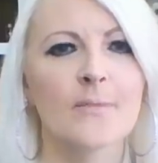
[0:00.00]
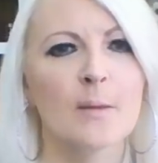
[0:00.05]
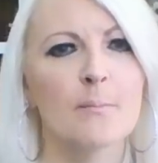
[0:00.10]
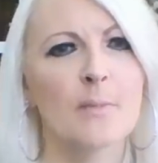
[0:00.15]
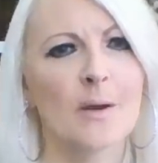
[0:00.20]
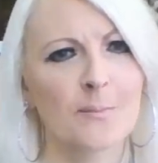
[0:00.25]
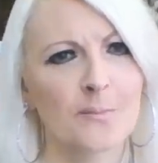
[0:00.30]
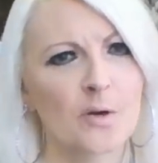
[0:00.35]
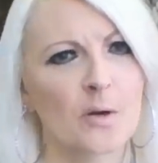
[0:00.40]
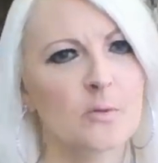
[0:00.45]

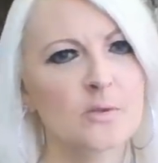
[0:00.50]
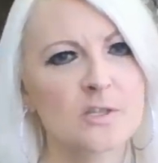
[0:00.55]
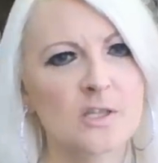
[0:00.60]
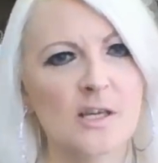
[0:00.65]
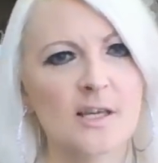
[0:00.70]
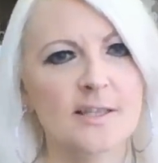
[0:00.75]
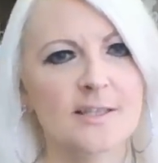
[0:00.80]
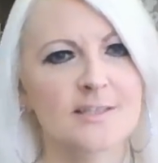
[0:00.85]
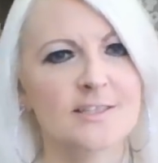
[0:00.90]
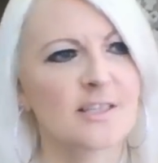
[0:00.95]
remember I was
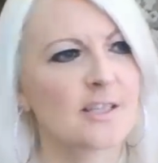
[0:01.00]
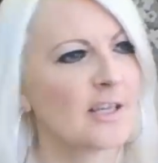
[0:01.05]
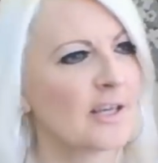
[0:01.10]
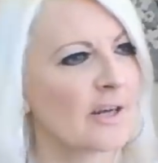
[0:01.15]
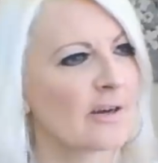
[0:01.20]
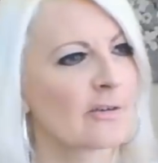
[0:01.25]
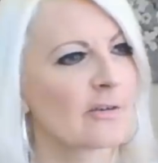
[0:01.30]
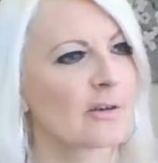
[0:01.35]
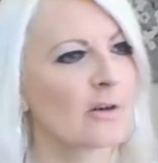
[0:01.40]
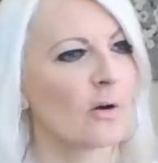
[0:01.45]
like this a
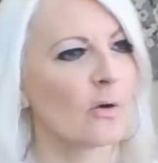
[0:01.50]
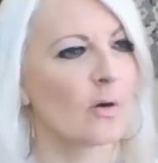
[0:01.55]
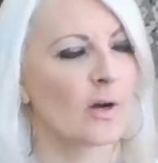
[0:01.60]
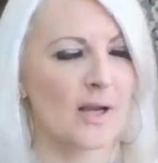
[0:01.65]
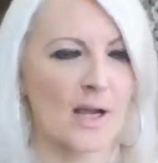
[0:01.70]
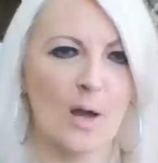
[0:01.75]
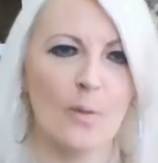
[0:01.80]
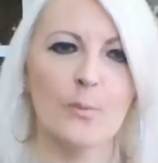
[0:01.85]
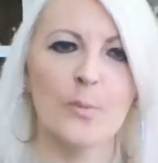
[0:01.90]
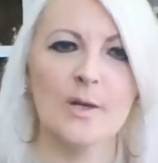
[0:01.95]
year ago? I
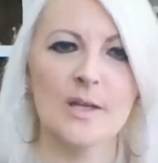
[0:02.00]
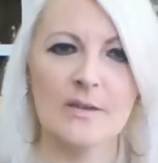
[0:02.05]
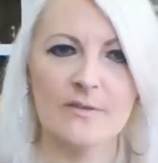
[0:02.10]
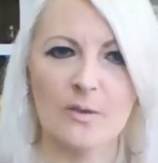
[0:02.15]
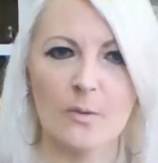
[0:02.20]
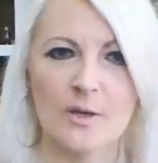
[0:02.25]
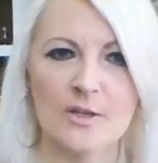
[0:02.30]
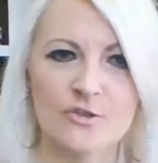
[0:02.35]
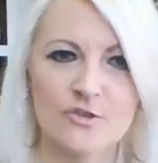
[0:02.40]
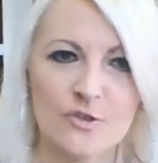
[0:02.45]
can't believe I
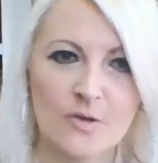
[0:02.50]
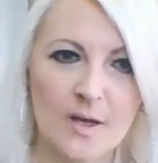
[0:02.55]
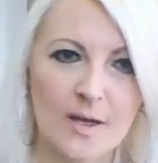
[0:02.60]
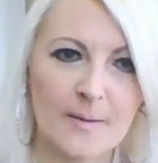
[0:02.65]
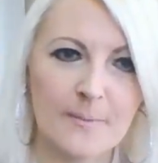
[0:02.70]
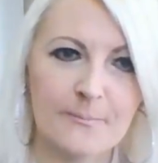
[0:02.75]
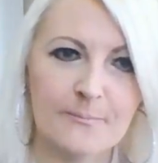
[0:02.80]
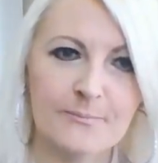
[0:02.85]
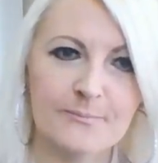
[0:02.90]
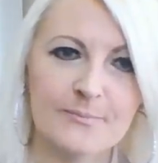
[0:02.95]
went through that.
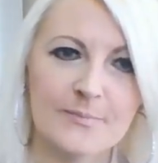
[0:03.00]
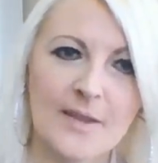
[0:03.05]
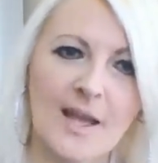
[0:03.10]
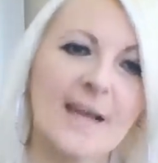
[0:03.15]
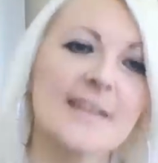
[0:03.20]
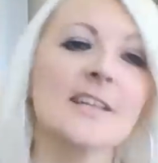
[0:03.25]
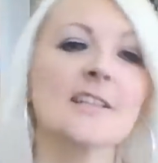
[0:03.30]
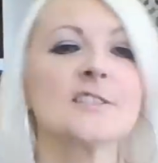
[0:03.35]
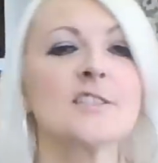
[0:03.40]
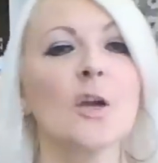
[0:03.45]

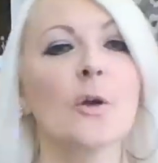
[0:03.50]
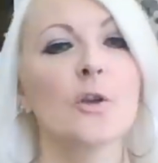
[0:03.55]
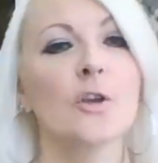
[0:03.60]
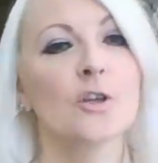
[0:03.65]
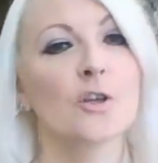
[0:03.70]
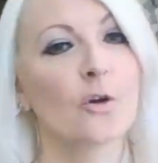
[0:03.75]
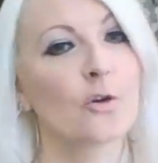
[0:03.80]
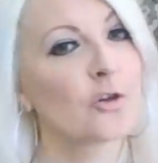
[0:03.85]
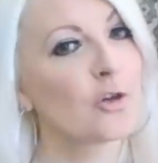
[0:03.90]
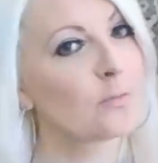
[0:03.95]
And that's how you
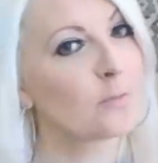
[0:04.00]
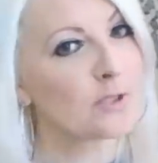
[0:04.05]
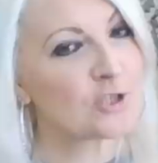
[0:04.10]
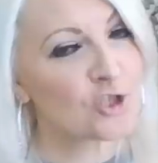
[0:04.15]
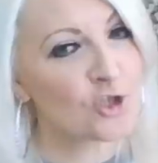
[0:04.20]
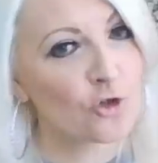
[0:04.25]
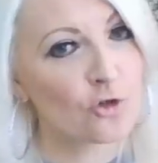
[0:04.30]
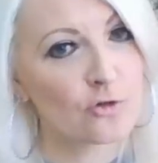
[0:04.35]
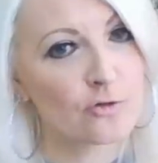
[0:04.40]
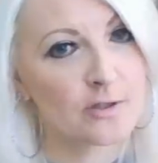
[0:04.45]
know you're
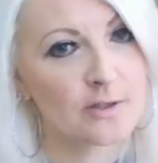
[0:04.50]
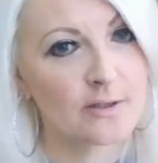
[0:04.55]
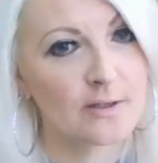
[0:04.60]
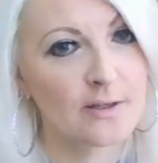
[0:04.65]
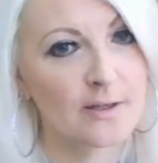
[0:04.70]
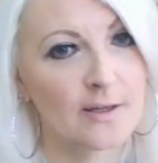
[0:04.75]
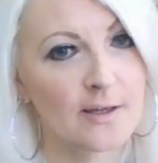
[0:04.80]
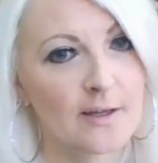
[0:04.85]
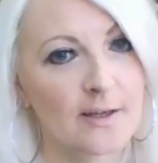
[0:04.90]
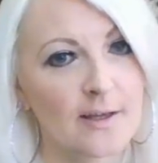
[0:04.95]
maturing.
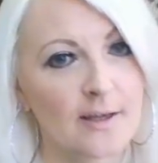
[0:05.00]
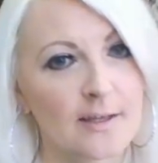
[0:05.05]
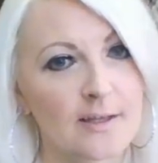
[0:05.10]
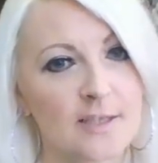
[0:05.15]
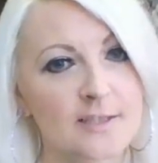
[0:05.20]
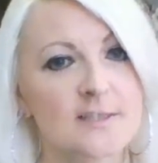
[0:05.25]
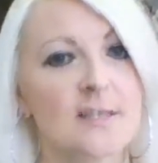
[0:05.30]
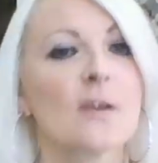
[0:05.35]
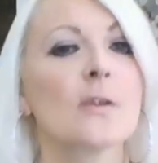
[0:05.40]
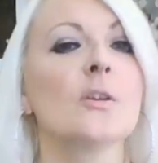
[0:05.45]

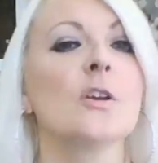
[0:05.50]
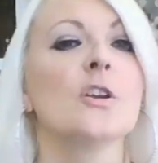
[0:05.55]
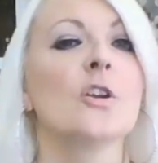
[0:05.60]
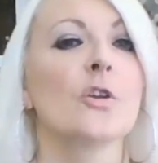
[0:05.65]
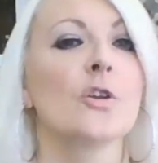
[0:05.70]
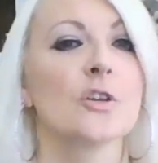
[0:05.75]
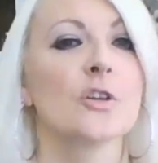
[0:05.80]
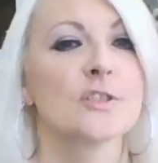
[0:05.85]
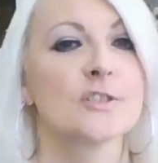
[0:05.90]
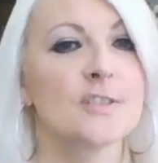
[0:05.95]
That's how you know
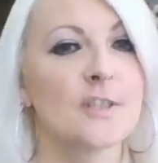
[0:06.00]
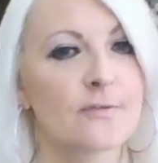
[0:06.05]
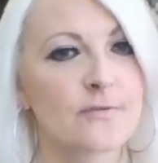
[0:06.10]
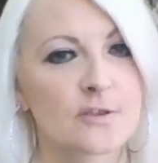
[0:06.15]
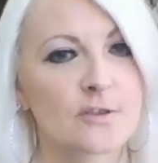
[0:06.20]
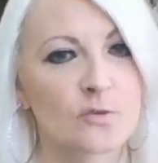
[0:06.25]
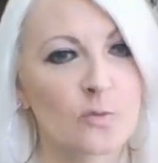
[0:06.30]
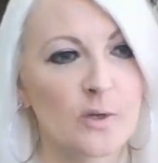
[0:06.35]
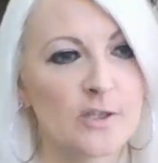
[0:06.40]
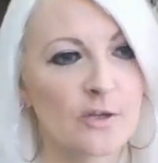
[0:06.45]
you're
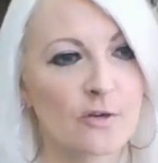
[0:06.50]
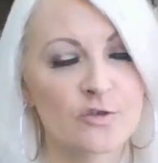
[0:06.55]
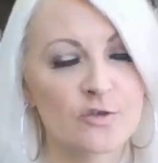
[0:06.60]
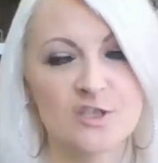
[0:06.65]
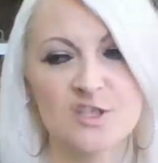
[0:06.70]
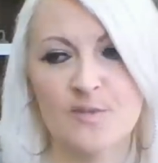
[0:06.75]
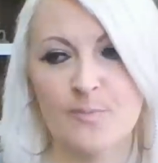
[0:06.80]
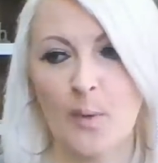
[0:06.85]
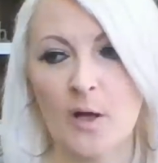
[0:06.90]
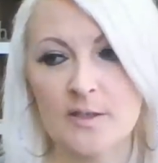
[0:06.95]
different when you're
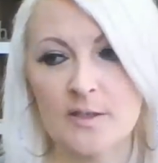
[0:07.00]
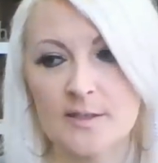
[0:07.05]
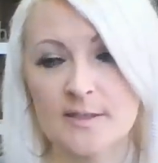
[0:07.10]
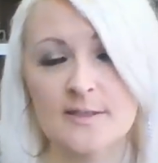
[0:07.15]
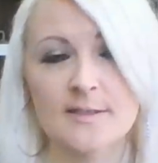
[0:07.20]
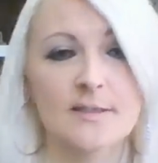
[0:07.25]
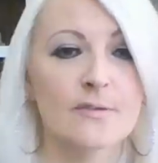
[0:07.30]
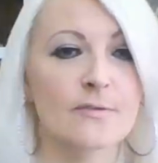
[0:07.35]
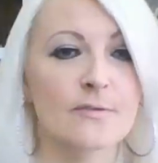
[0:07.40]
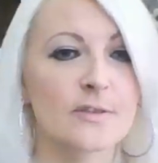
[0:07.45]
responding
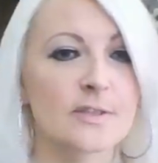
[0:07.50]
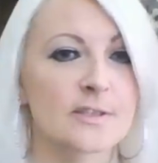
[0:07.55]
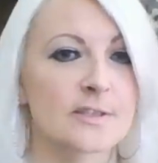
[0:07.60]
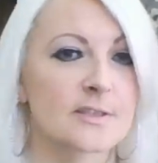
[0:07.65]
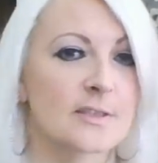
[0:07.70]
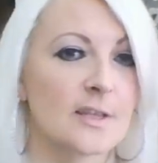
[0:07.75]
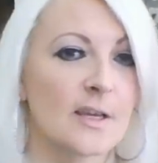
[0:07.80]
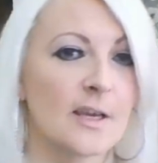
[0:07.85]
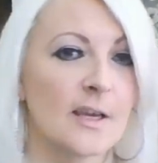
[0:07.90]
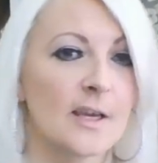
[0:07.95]

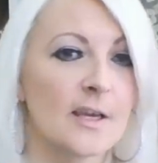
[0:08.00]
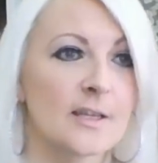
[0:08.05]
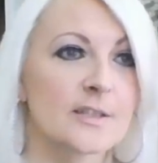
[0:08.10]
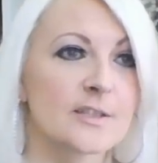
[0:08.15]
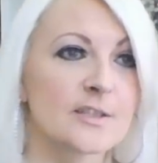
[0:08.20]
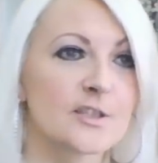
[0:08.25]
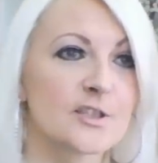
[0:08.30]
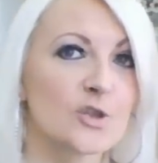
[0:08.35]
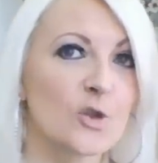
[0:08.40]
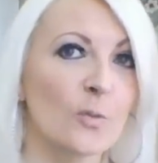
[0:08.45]
different
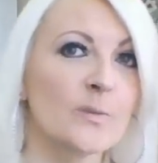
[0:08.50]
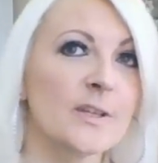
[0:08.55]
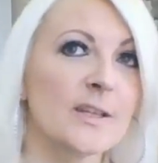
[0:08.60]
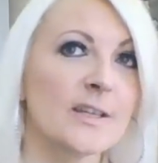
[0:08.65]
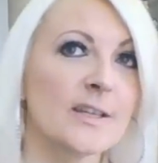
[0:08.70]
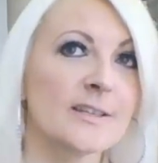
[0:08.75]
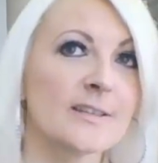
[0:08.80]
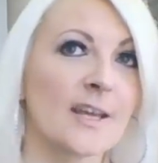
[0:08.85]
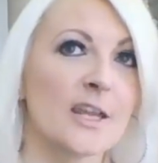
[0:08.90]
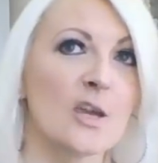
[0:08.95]
to
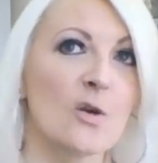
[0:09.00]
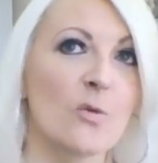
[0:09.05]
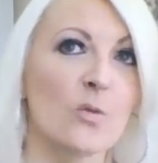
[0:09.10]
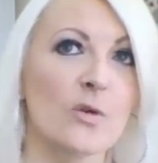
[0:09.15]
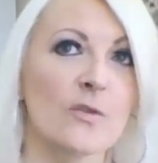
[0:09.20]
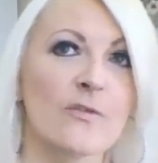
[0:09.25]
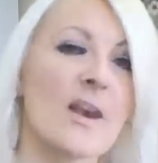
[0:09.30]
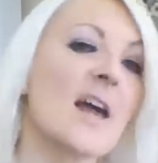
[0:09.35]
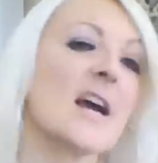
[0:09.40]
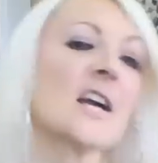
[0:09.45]
something that you would
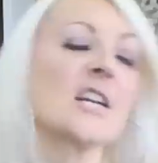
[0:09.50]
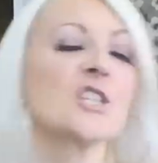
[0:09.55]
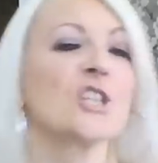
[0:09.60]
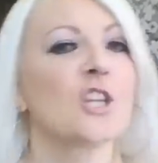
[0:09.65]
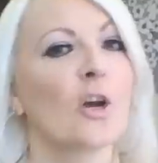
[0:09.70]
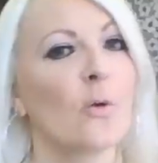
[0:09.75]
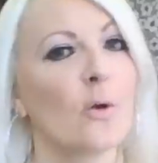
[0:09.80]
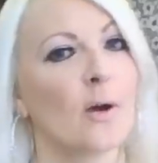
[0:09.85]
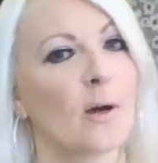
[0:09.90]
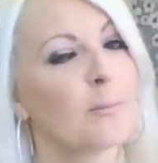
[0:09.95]
have lashed
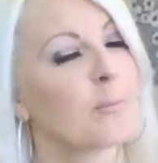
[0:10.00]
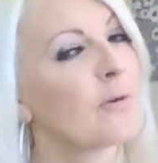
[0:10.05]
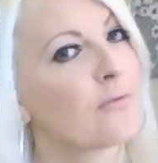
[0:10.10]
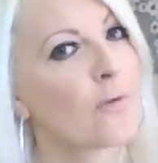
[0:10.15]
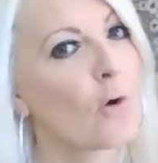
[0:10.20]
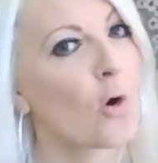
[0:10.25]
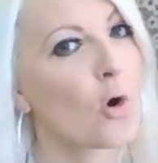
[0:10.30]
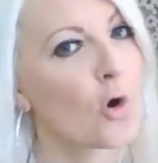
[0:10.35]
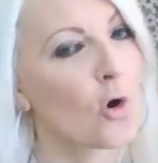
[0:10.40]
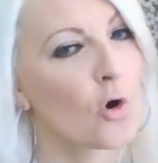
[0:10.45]
out at
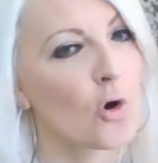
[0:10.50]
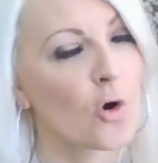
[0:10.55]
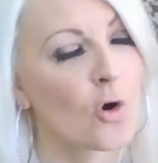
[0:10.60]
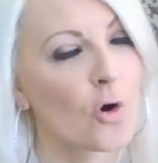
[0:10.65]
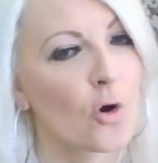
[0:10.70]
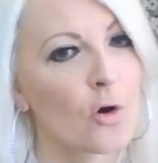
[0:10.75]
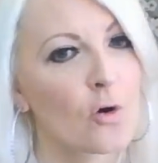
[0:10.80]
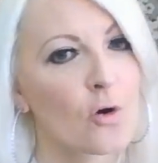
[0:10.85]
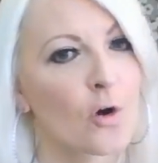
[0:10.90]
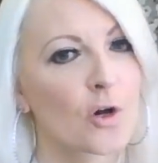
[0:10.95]
before,
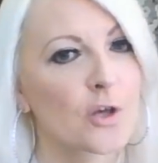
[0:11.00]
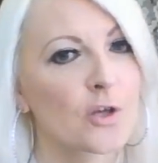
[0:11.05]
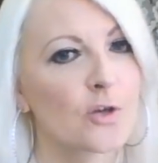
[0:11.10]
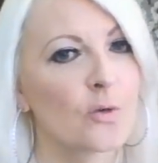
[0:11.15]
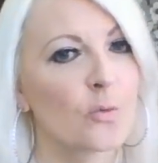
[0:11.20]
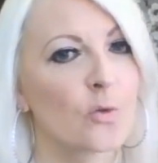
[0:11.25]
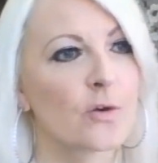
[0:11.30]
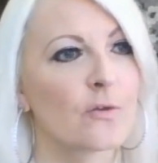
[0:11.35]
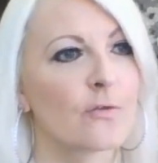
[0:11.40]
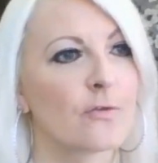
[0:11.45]
or you
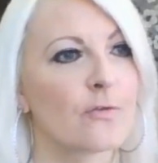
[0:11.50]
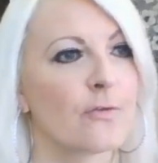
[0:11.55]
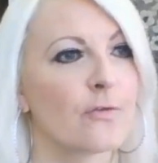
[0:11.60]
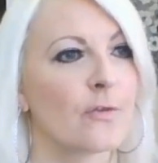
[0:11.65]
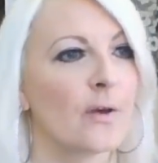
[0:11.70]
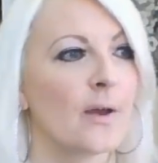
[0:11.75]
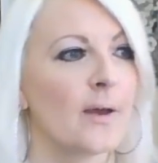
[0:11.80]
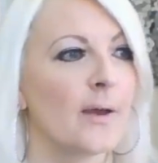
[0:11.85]
would have